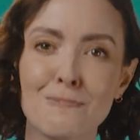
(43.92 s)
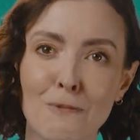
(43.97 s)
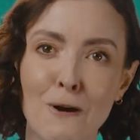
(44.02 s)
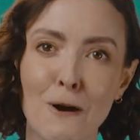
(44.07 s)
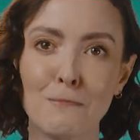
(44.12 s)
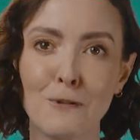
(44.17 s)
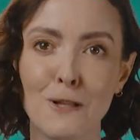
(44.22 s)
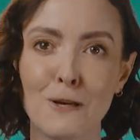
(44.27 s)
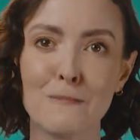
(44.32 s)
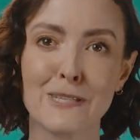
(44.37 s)

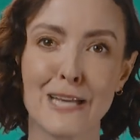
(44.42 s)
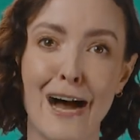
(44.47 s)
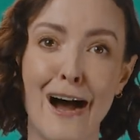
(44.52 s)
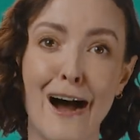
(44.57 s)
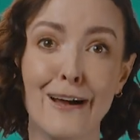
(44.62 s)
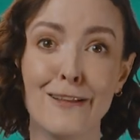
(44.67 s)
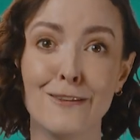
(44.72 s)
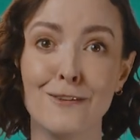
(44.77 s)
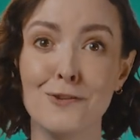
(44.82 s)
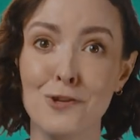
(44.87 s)
problems
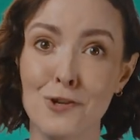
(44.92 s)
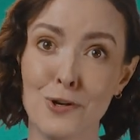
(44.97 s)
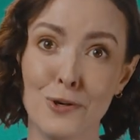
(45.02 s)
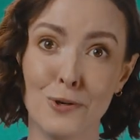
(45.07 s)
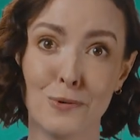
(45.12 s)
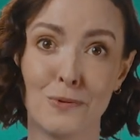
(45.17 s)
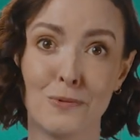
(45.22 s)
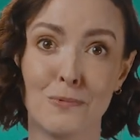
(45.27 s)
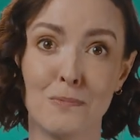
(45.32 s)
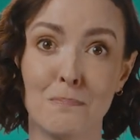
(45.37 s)
aren't
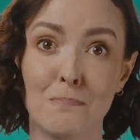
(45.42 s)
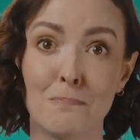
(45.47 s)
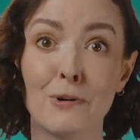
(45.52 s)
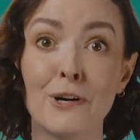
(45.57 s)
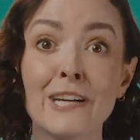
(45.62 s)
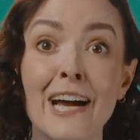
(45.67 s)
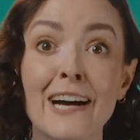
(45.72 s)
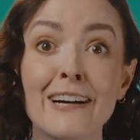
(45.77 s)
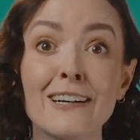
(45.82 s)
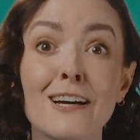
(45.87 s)
new.
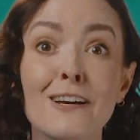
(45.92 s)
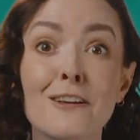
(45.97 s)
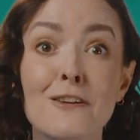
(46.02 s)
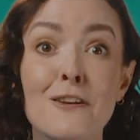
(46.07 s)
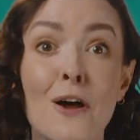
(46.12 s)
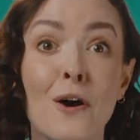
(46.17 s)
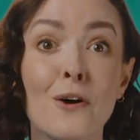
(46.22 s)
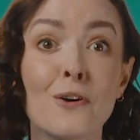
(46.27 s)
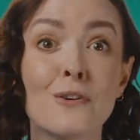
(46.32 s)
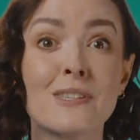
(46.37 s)
Priyanka
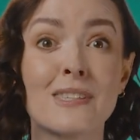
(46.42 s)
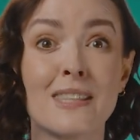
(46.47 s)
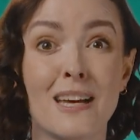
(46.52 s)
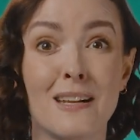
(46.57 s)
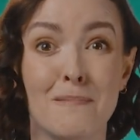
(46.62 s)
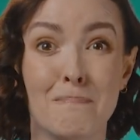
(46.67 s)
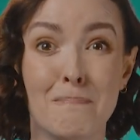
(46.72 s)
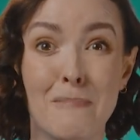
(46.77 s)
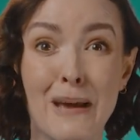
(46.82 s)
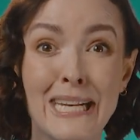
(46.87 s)
knows
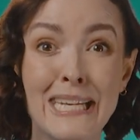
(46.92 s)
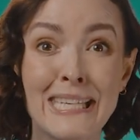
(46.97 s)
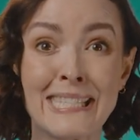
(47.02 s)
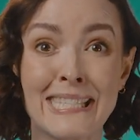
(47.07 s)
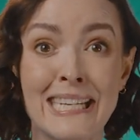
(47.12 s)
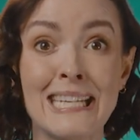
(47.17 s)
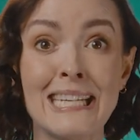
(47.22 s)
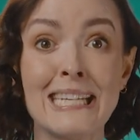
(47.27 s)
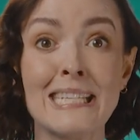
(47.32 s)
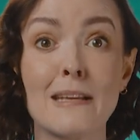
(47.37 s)
that many
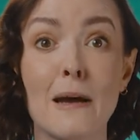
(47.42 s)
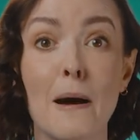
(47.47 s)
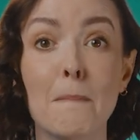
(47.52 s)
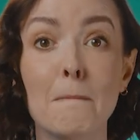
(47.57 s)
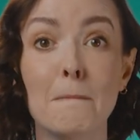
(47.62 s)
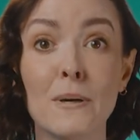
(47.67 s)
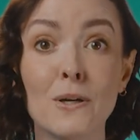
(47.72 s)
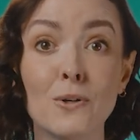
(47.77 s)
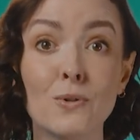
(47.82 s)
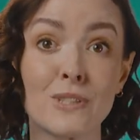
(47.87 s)
cities
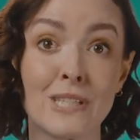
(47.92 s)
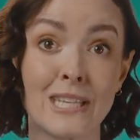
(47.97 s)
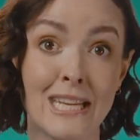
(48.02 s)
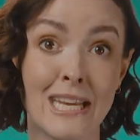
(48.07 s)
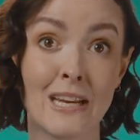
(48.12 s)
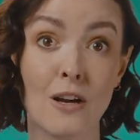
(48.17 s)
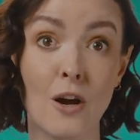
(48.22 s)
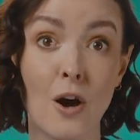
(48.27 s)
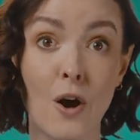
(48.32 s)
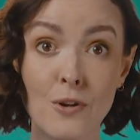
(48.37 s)
are built
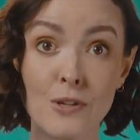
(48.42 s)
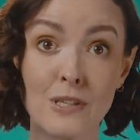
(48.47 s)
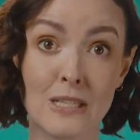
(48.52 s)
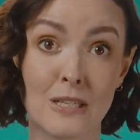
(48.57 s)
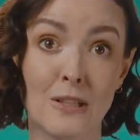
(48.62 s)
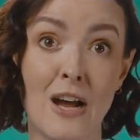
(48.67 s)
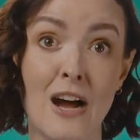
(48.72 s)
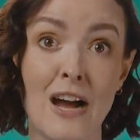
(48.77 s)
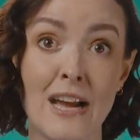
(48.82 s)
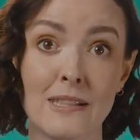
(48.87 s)
near
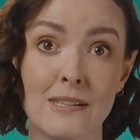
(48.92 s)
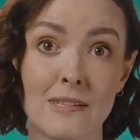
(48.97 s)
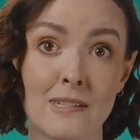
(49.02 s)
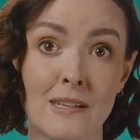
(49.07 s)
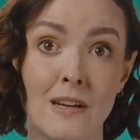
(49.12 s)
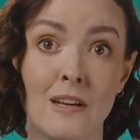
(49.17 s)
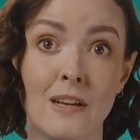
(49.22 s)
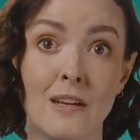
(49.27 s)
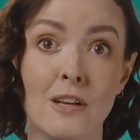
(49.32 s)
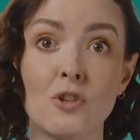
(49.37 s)

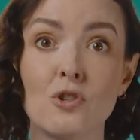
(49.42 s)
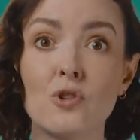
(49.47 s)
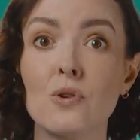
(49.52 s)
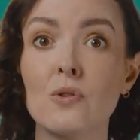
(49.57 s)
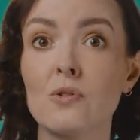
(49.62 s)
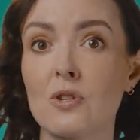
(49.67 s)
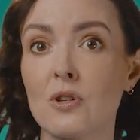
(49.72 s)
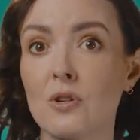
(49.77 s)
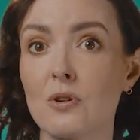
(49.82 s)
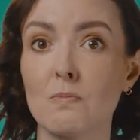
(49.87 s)
coastlines
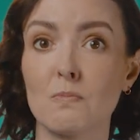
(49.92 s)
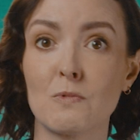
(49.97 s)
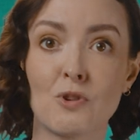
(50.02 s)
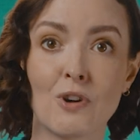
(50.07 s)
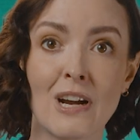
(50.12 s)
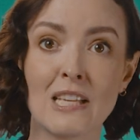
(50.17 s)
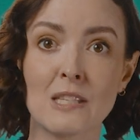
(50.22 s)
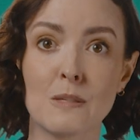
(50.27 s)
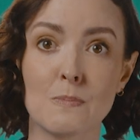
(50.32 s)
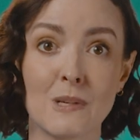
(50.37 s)
due to
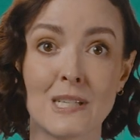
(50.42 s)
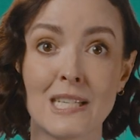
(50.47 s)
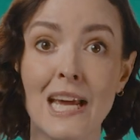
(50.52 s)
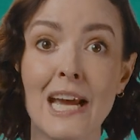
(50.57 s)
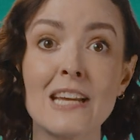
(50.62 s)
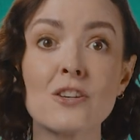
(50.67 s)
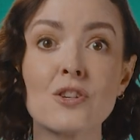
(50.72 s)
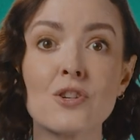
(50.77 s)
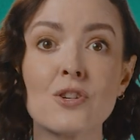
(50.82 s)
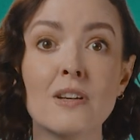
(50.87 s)

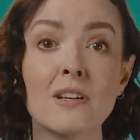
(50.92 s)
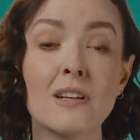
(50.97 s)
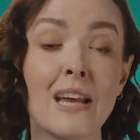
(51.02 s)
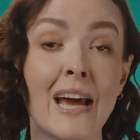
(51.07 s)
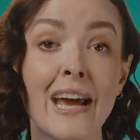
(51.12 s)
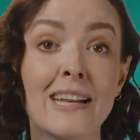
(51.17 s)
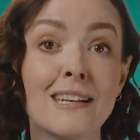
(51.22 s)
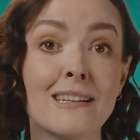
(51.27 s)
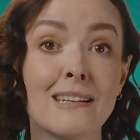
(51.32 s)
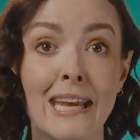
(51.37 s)

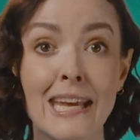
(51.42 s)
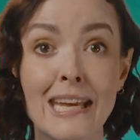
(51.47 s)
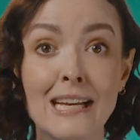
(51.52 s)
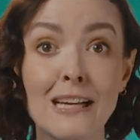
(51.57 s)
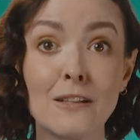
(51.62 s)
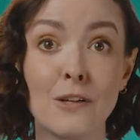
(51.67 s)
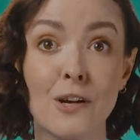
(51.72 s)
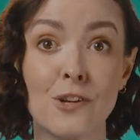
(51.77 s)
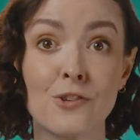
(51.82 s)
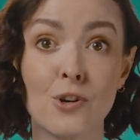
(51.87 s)
transportation and
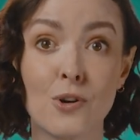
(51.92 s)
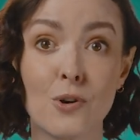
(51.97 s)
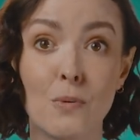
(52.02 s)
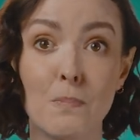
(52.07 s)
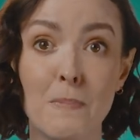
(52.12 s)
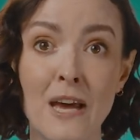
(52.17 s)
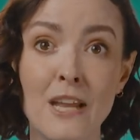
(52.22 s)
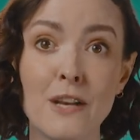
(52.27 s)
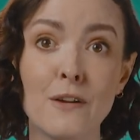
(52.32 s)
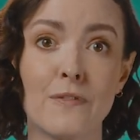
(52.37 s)

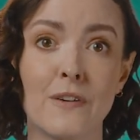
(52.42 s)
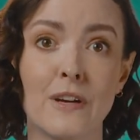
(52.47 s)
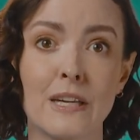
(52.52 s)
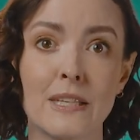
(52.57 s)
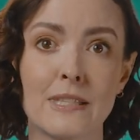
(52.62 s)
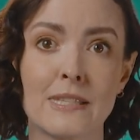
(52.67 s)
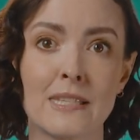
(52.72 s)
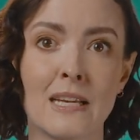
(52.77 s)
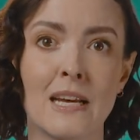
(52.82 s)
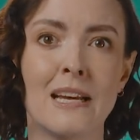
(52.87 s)
ecological
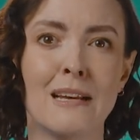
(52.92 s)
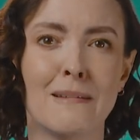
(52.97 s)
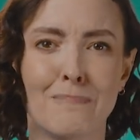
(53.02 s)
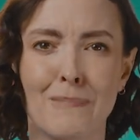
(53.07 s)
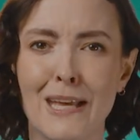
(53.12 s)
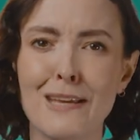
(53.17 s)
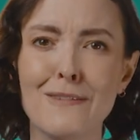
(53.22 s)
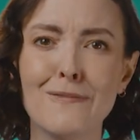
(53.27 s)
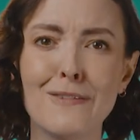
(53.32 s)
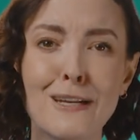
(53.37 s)
benefits,
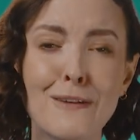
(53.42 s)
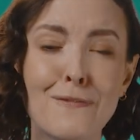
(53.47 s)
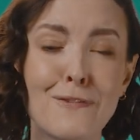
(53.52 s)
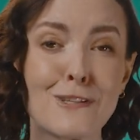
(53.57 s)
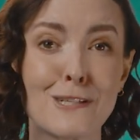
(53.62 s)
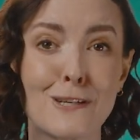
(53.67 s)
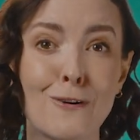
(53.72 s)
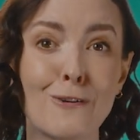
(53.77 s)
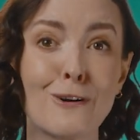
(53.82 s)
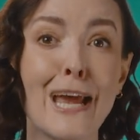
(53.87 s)
even
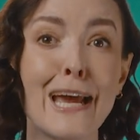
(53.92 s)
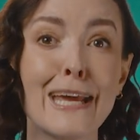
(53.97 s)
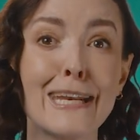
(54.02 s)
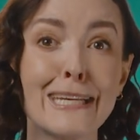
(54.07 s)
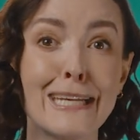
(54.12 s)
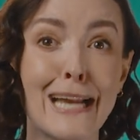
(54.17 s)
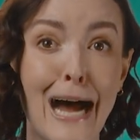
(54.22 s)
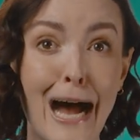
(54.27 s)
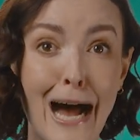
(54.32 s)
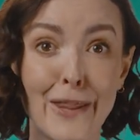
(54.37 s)
if it's
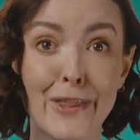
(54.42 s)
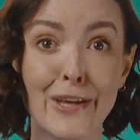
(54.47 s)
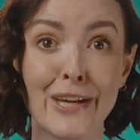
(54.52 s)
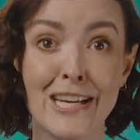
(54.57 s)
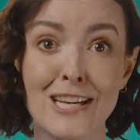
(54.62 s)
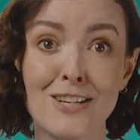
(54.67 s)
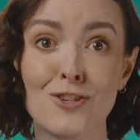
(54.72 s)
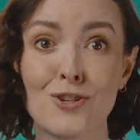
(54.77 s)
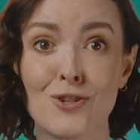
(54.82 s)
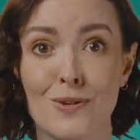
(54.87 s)
created
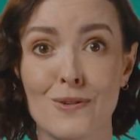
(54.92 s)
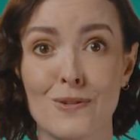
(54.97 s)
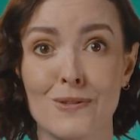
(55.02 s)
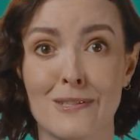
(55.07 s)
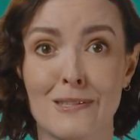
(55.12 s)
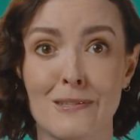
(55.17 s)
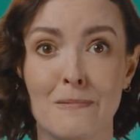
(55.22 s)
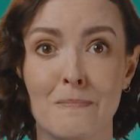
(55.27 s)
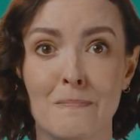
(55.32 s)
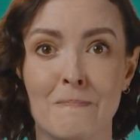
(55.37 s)
other
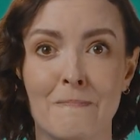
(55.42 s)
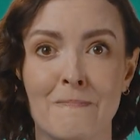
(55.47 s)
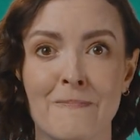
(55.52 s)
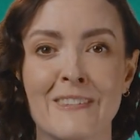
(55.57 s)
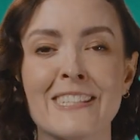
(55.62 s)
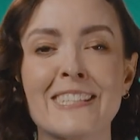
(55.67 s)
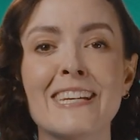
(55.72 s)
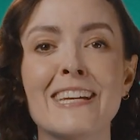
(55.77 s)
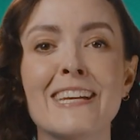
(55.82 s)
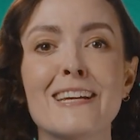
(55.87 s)
issues.
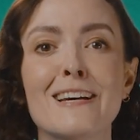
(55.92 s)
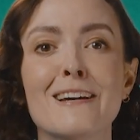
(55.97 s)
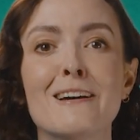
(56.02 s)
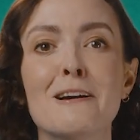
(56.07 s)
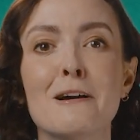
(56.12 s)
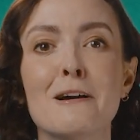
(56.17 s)
See,